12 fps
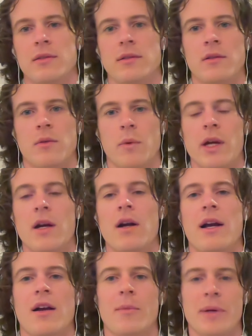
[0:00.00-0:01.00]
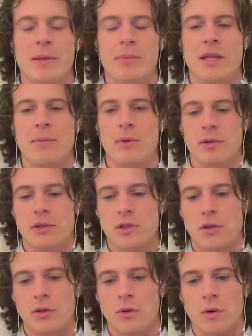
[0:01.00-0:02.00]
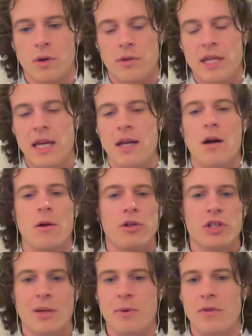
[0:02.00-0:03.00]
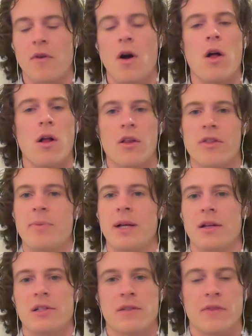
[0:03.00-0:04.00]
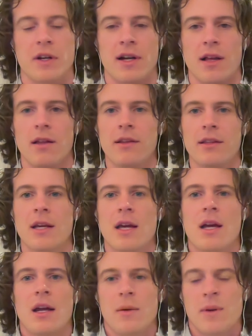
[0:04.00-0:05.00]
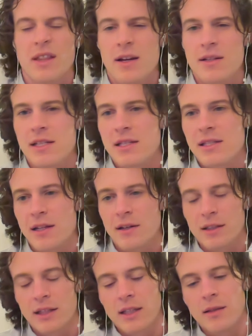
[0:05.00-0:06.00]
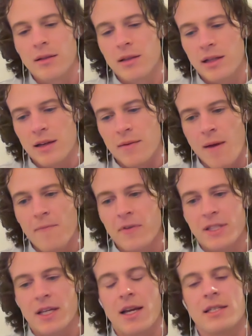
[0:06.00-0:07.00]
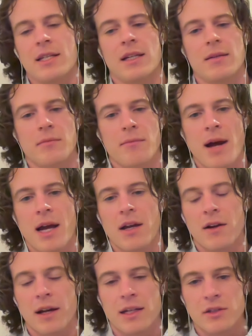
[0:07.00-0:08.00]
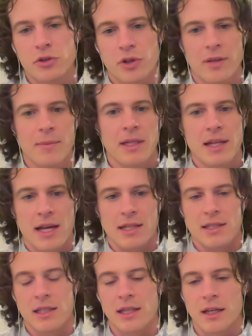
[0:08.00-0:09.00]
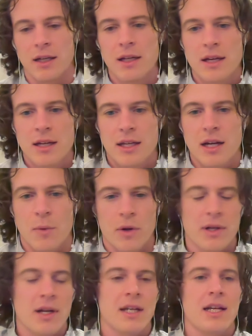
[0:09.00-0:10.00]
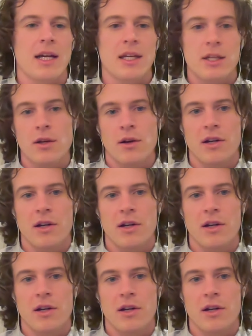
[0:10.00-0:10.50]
we are helping people to take ownership of all the pillars of their health, without necessarily emphasizing migraine treatment as we're not going to cure your